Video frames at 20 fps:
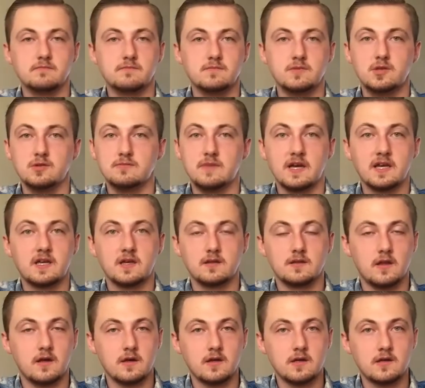you might get
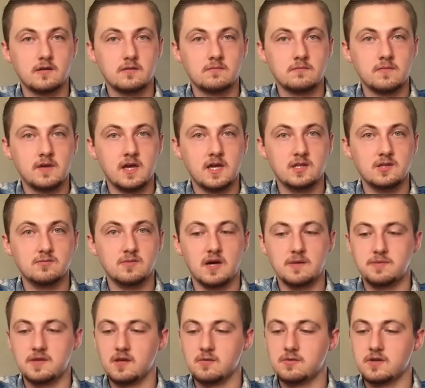lucky and you might
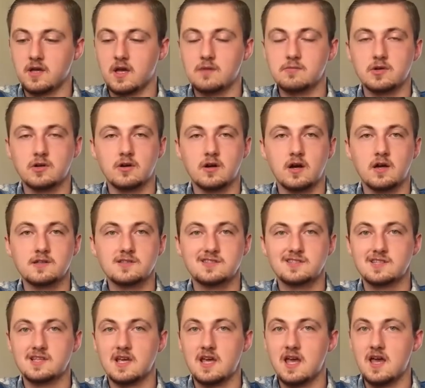be able to come across
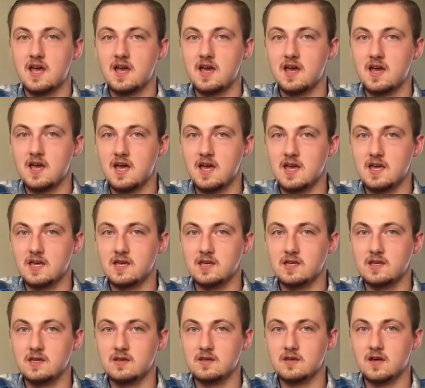
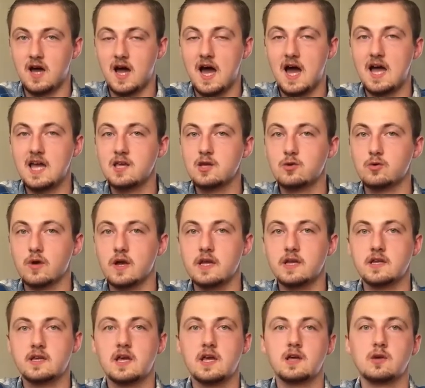a
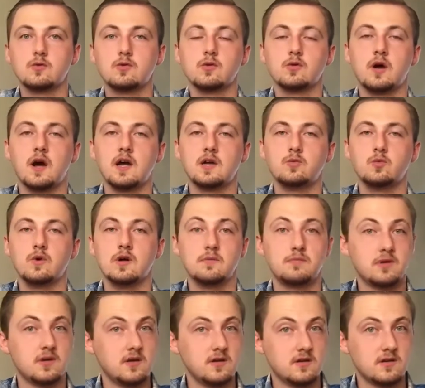high-grade kangaroo hide whip,
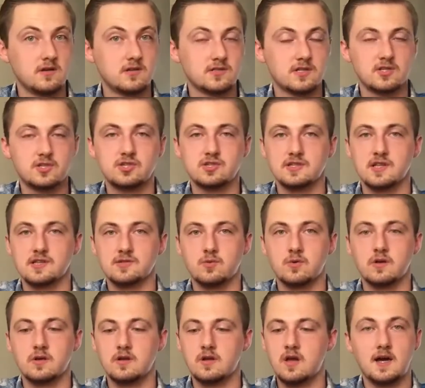such as this
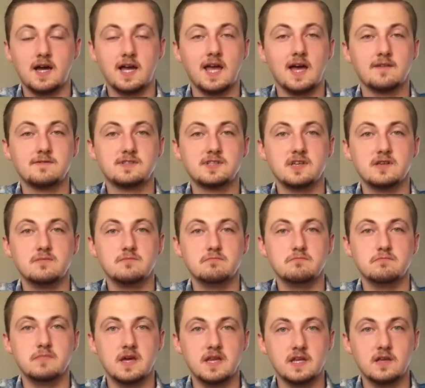one. I have
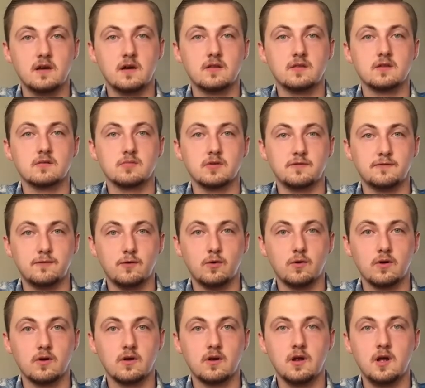seen many on there
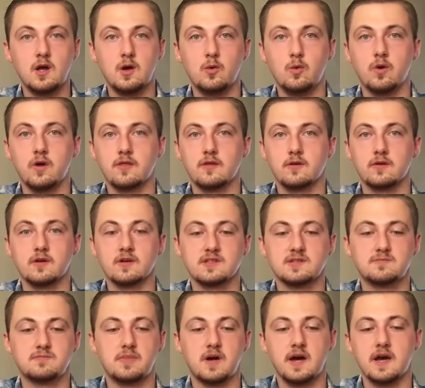before, whether it's
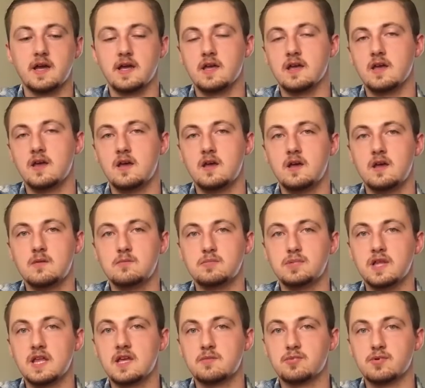by
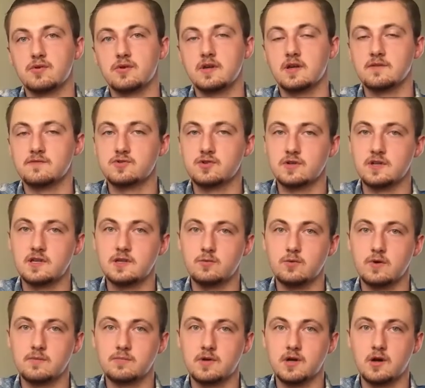Blake Brooding of Trinity
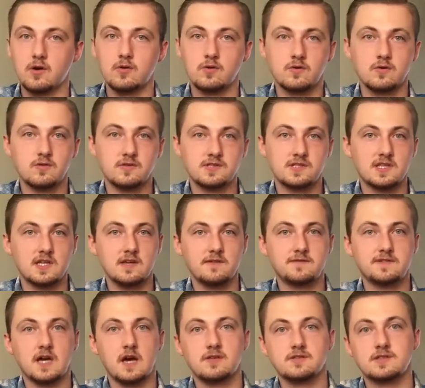Whip Co., Steve
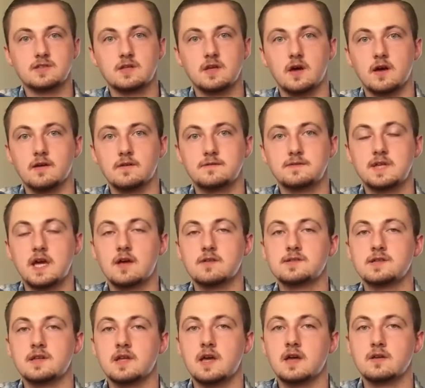Townsend of
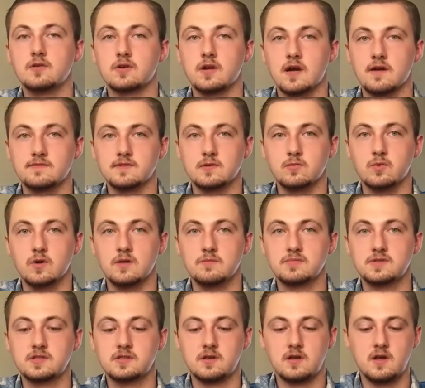Townsend Handcrafted
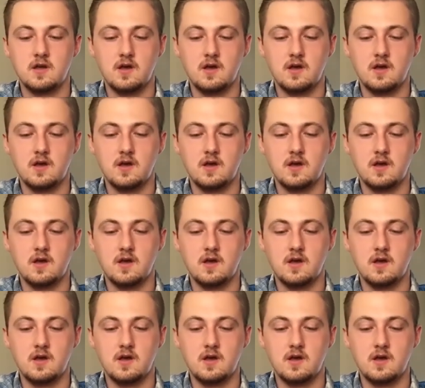Whips,